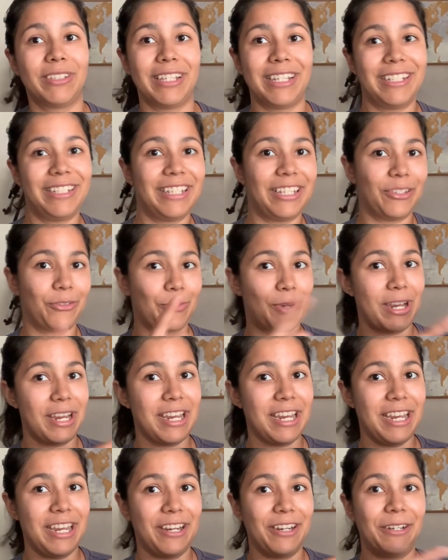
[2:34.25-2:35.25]
like this right
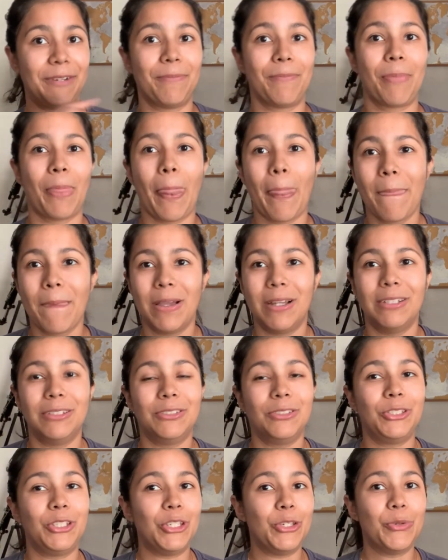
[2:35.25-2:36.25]
here.
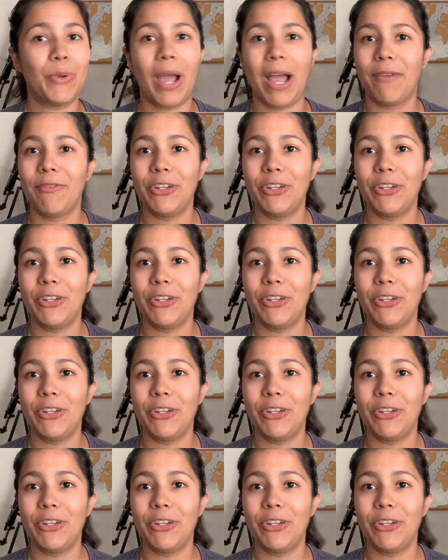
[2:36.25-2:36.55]
Do you have